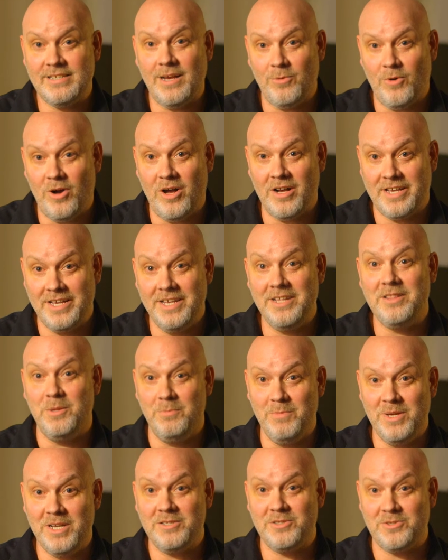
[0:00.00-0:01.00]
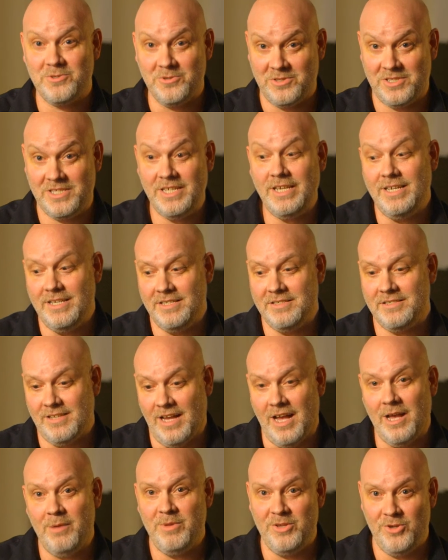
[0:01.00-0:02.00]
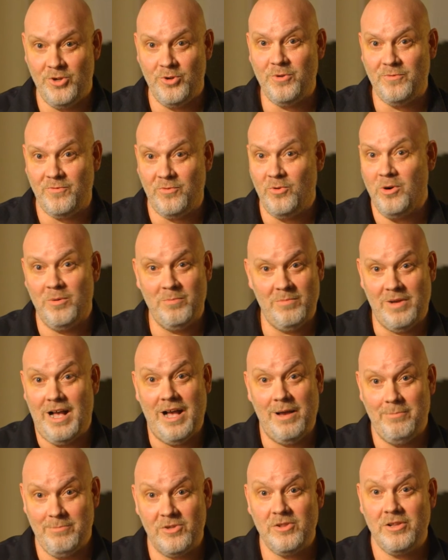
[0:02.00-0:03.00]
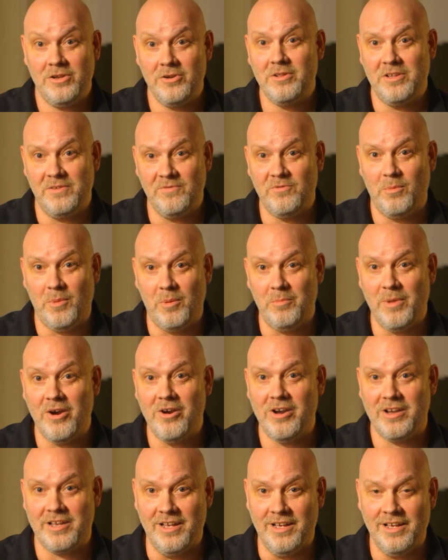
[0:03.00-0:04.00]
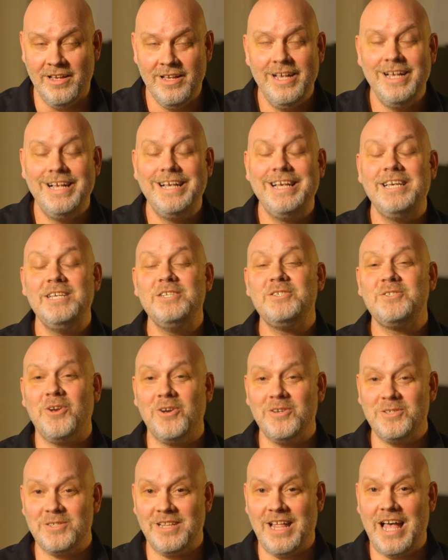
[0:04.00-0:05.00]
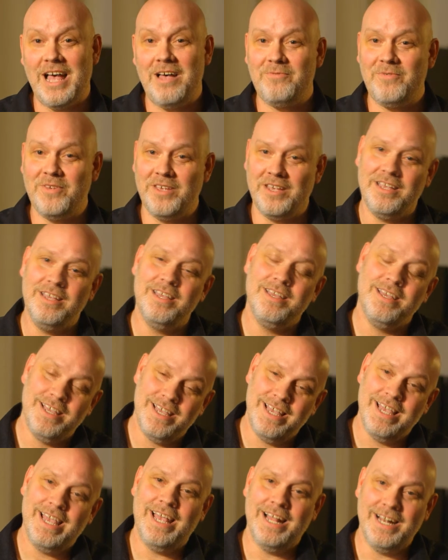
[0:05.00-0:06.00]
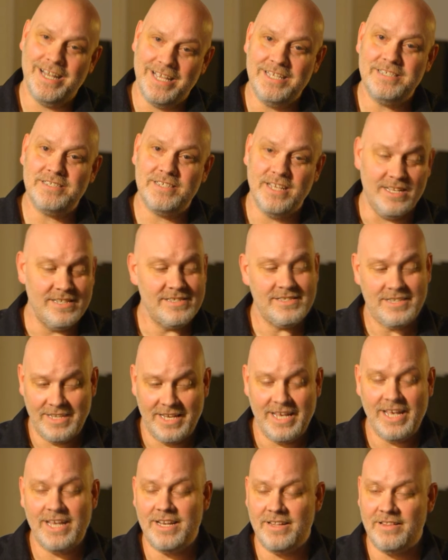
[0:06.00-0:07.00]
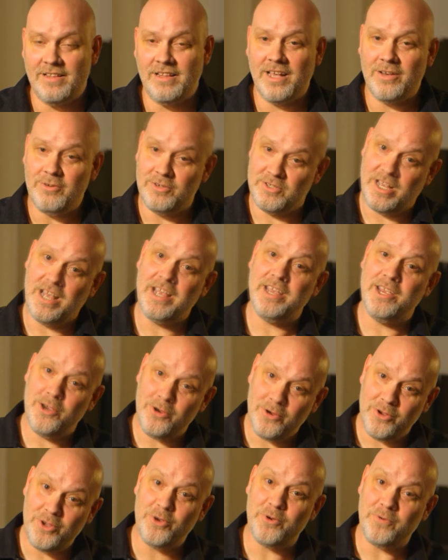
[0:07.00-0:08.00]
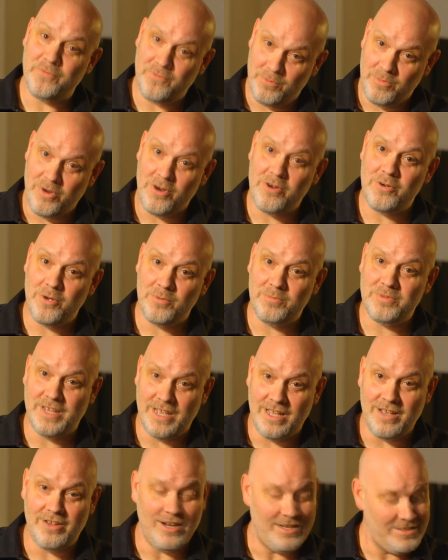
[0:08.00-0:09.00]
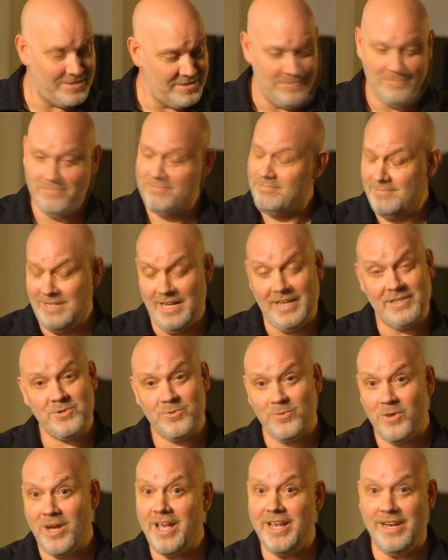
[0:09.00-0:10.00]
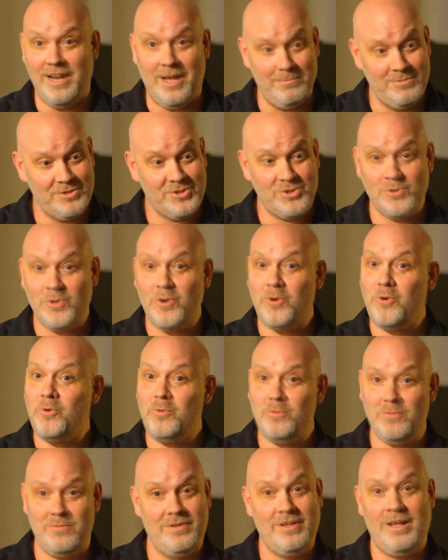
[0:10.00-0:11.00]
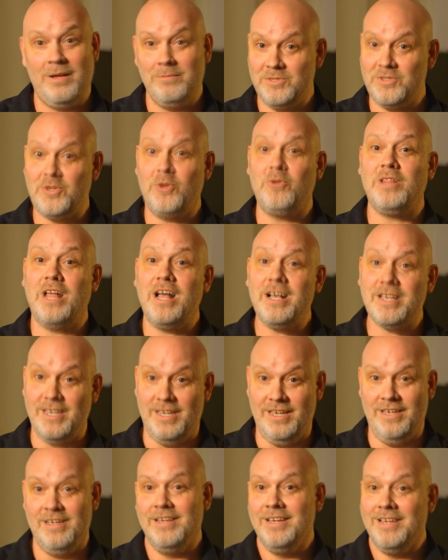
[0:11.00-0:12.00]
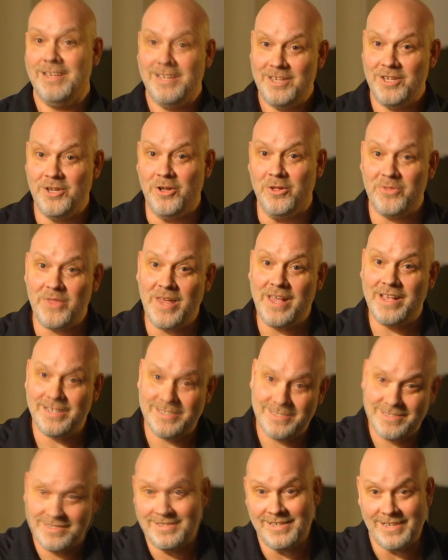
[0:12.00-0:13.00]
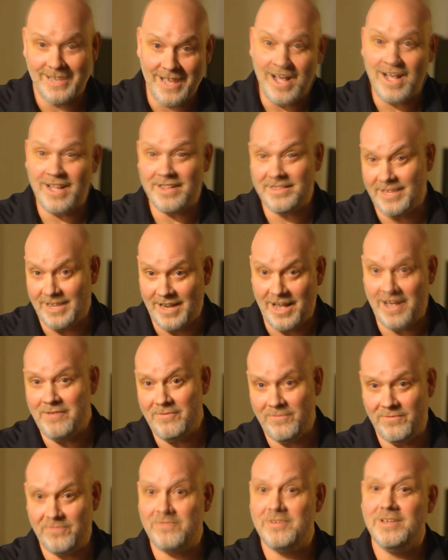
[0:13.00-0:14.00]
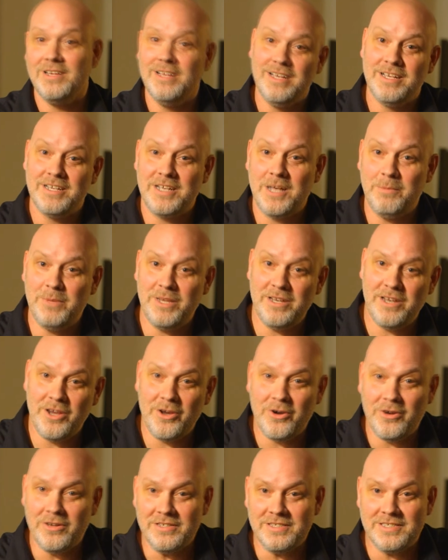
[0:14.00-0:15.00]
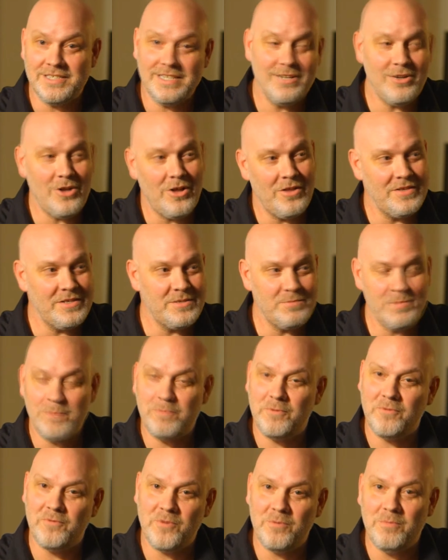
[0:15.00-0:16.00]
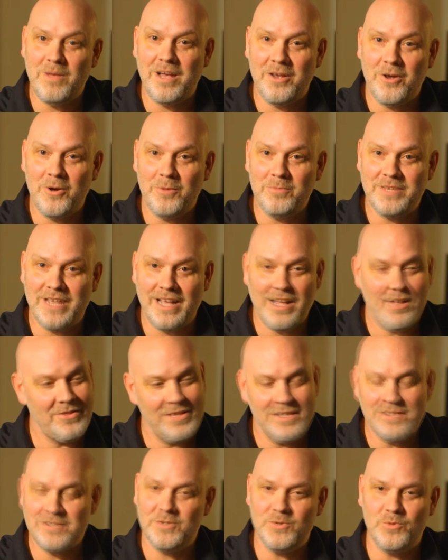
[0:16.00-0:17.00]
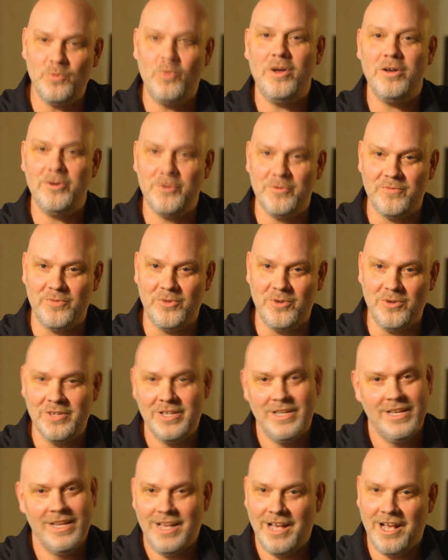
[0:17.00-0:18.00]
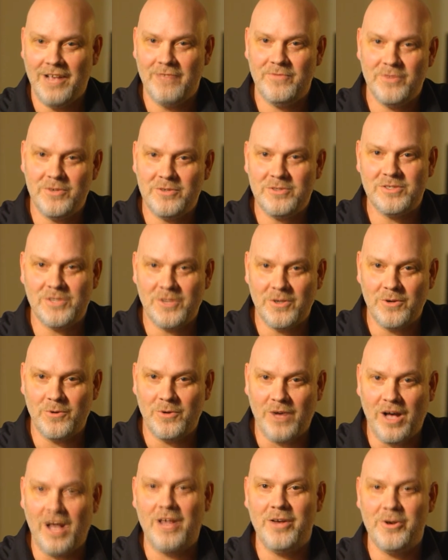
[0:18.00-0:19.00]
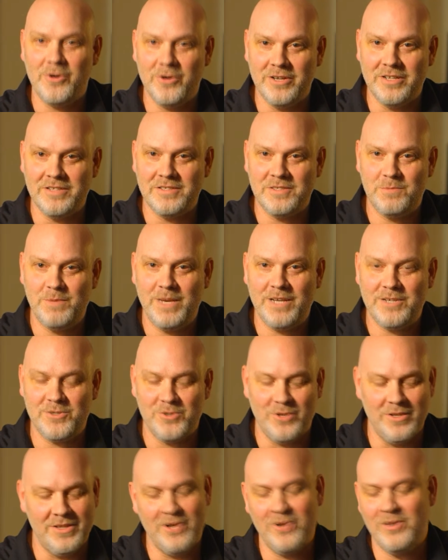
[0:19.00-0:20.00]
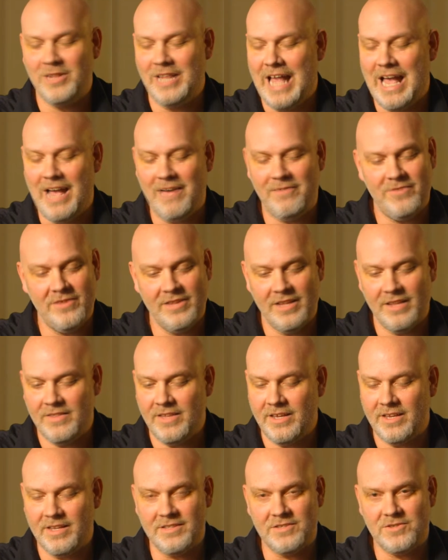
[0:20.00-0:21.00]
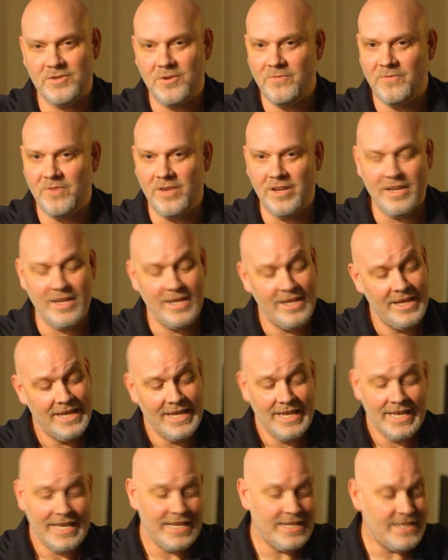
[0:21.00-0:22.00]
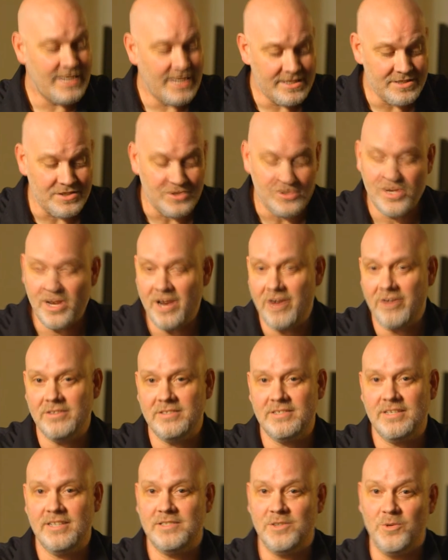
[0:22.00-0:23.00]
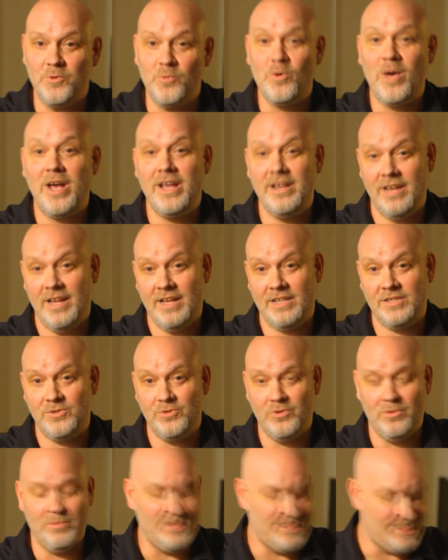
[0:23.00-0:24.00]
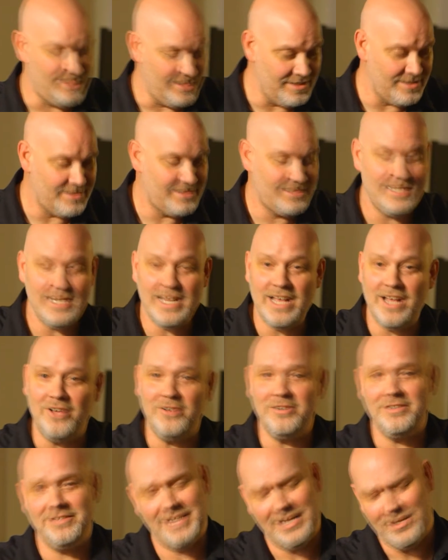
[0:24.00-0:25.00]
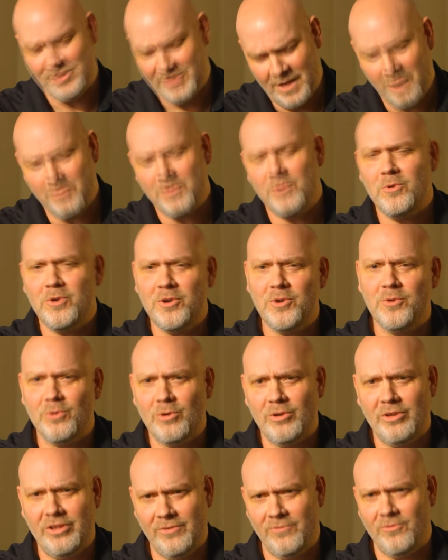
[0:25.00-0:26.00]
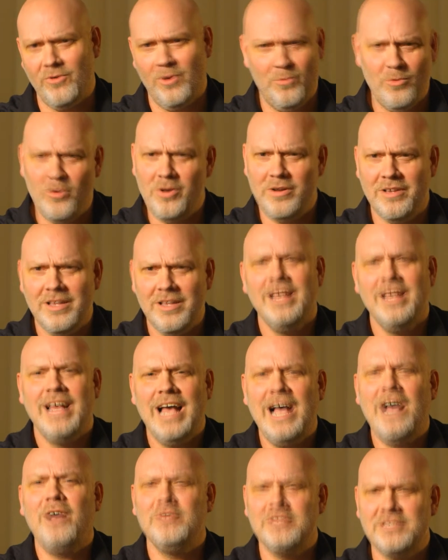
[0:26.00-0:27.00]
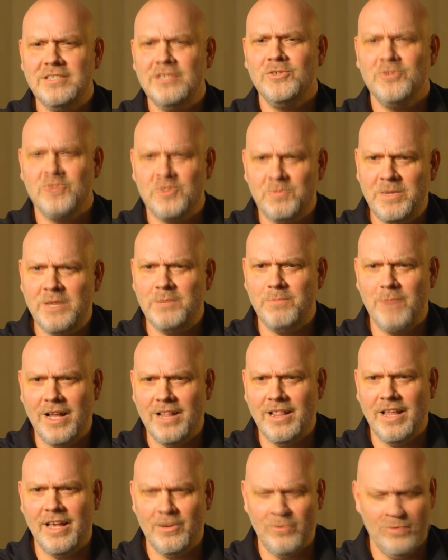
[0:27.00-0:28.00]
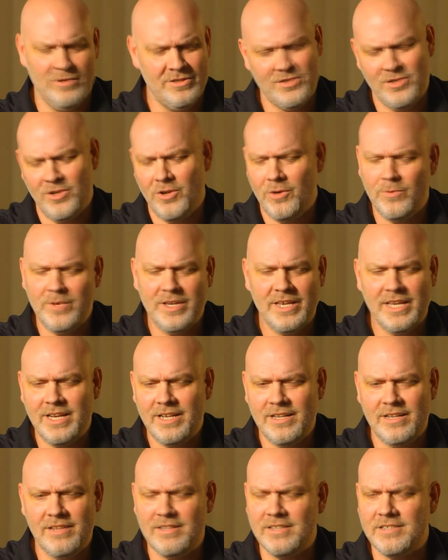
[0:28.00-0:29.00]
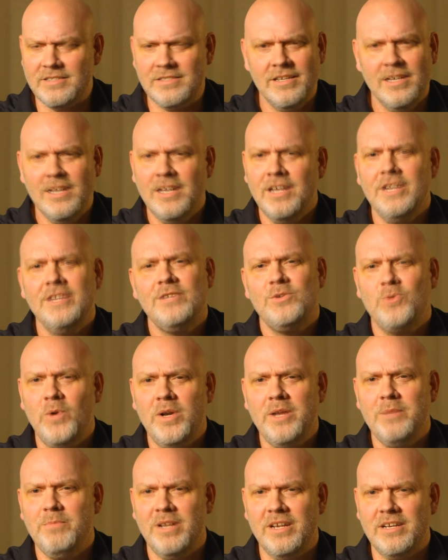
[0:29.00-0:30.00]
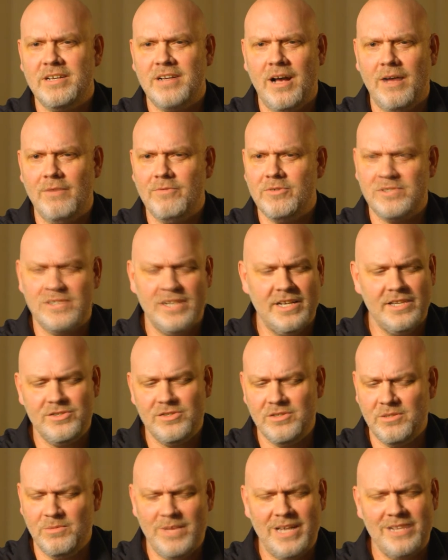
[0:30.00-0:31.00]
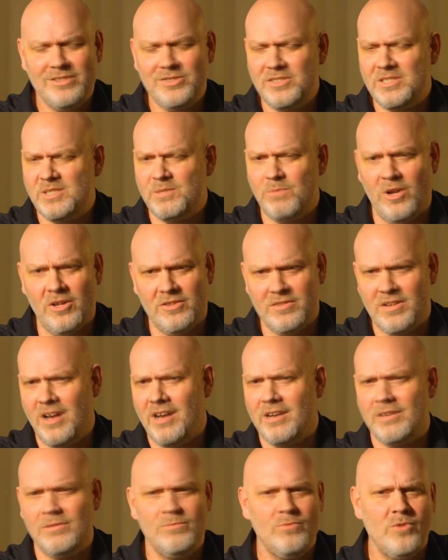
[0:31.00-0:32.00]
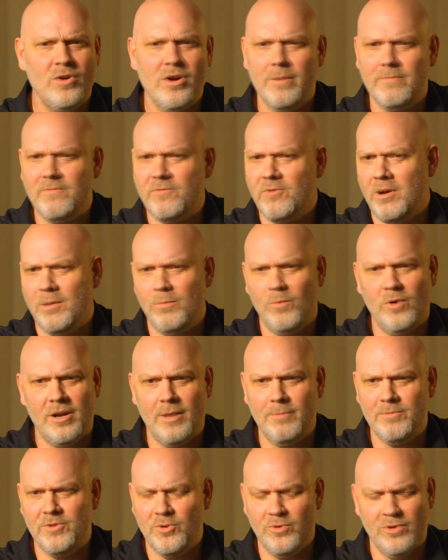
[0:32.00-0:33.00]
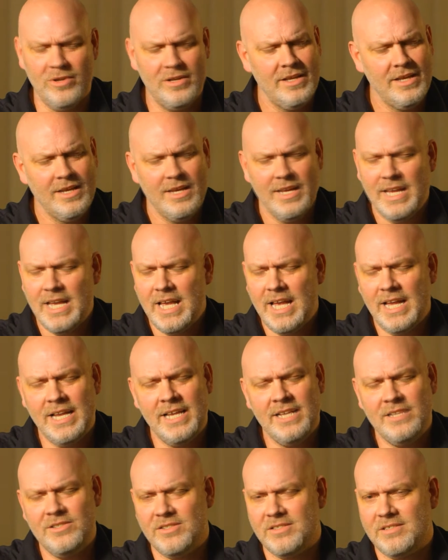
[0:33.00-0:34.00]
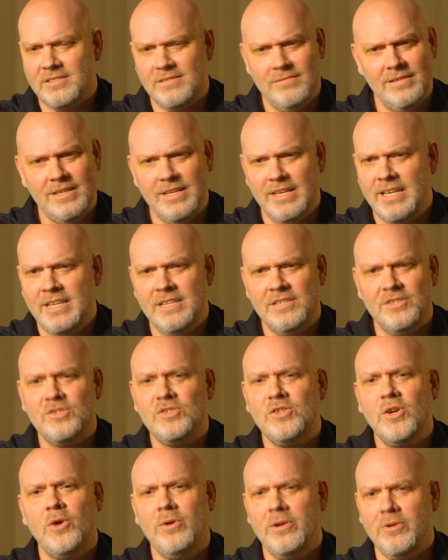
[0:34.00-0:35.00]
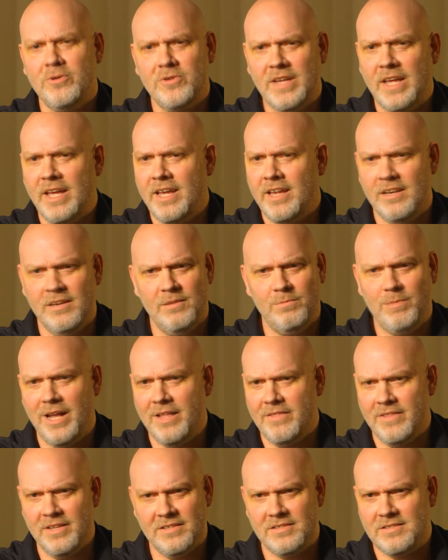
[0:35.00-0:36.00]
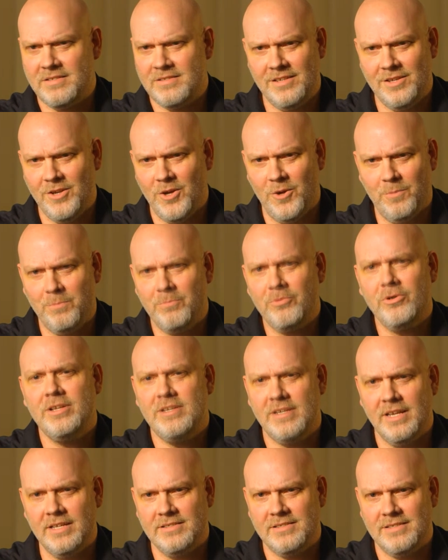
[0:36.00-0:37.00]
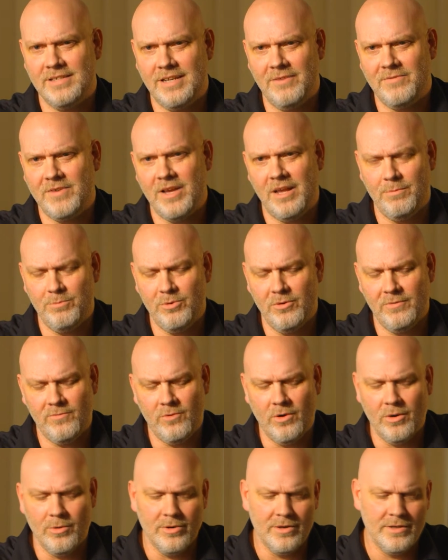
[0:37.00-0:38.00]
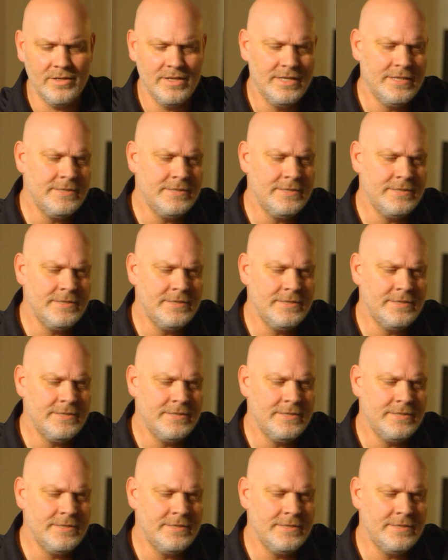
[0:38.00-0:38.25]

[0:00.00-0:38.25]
I walk in, the minister sees I'm in uniform. I'm clearly from America. He starts laughing, and he says, again, in the language, "I hear you're from our hometown." I said, "That's right. I'm so lucky. Thanks to God that I've come in here and seen all these people from my hometown. This is wonderful. I feel so honored and special." And they're laughing. They think it's so funny. He takes a chair and sets it right next to him and says, "Sit down. Now tell me where you're really from. How is it you speak my language?" We get into this 20-minute conversation about just small talk, where I'm from, what I'm doing. And he is so entertained by this, pretense that I've kind of put forward.